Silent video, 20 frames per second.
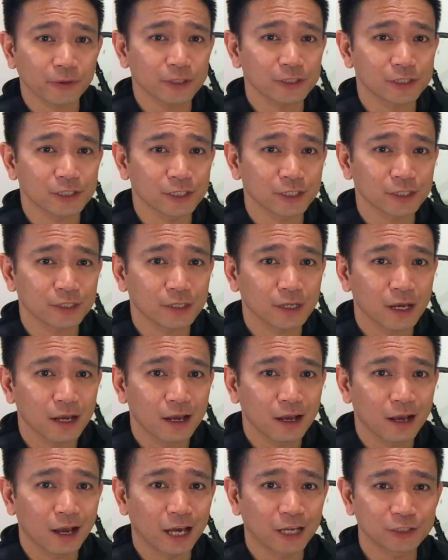reason
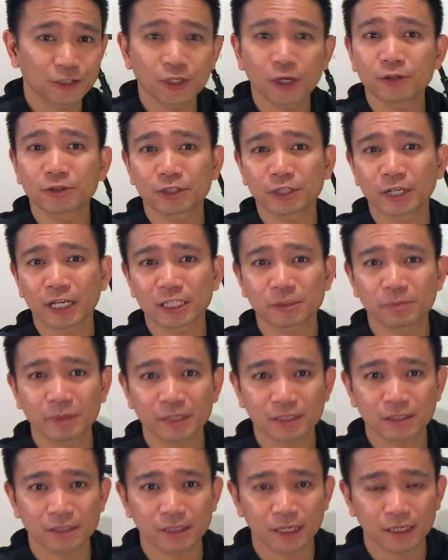I chose an
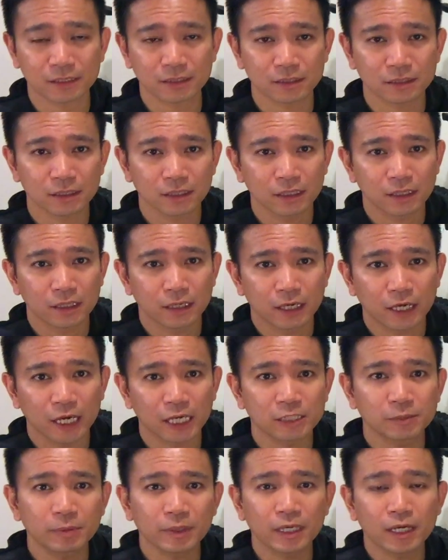SB6
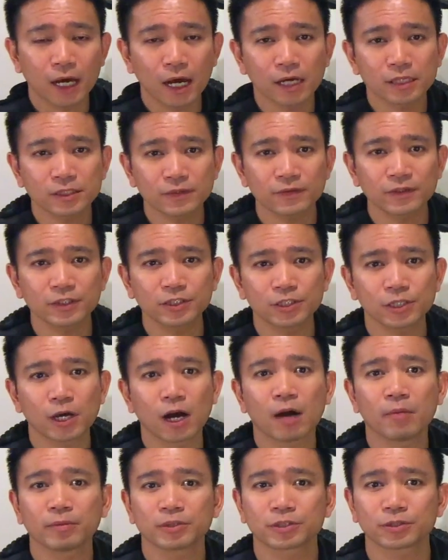is because of the
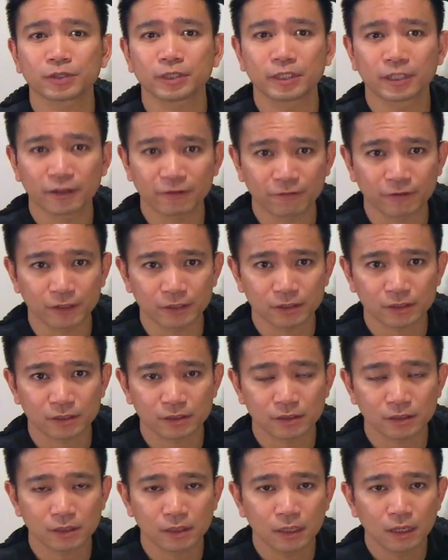geometry
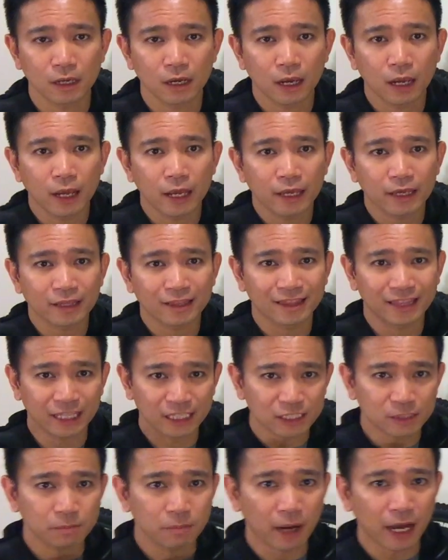difference.
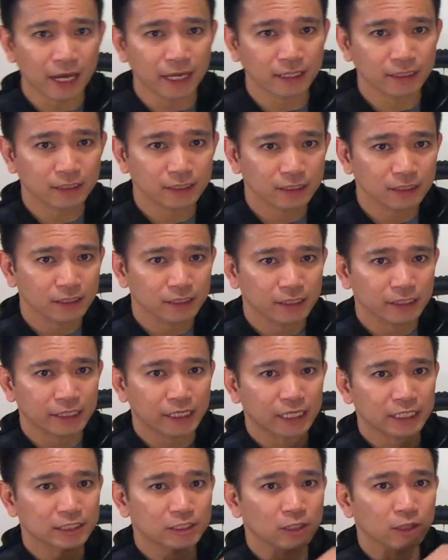This bike
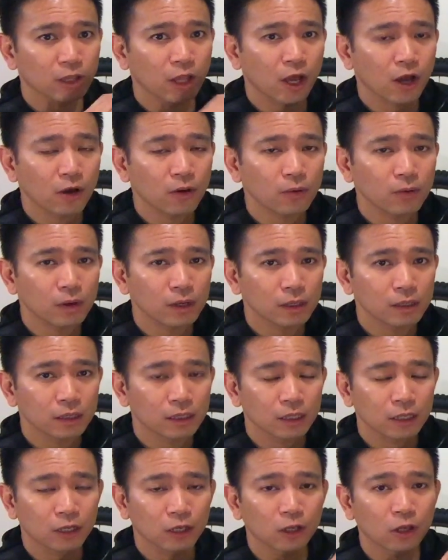is low,
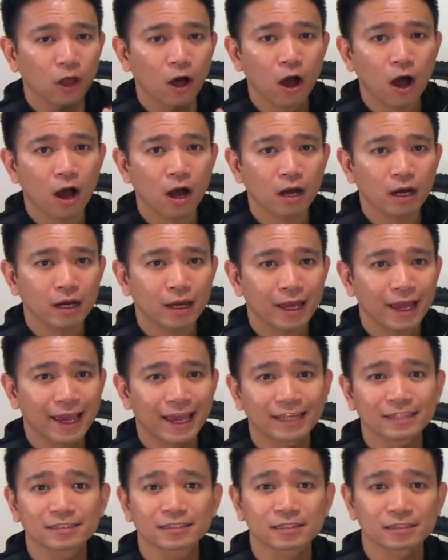long,
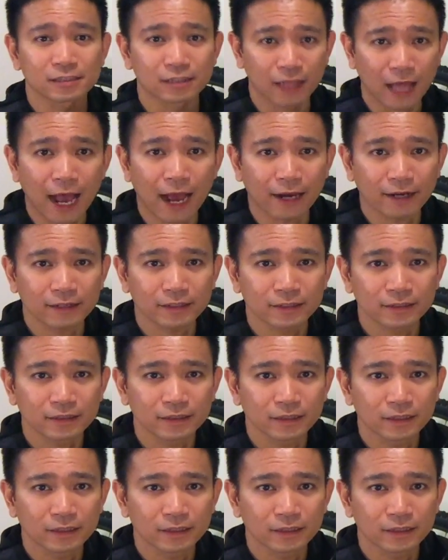and slack.